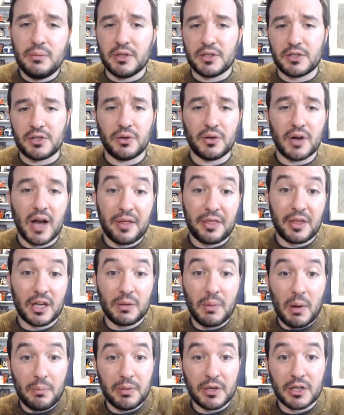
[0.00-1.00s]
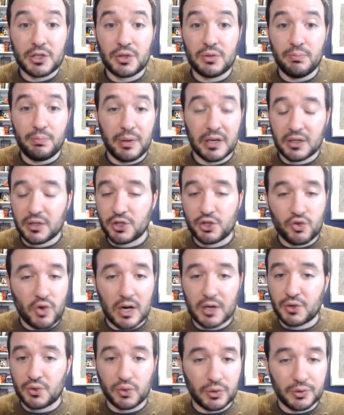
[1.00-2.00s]
and so you're not thinking about big big
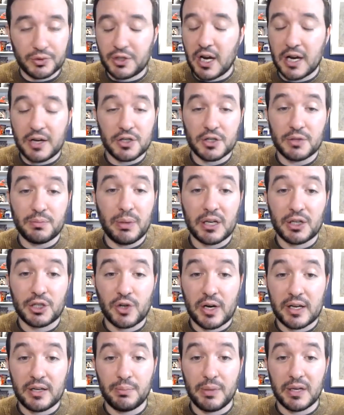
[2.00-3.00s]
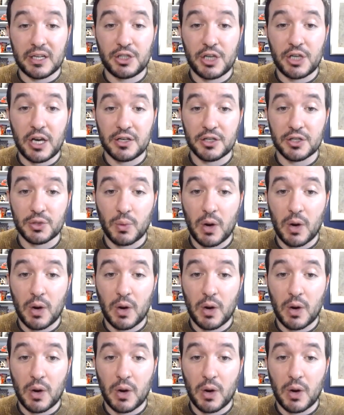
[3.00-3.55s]
structural changes, big big changes.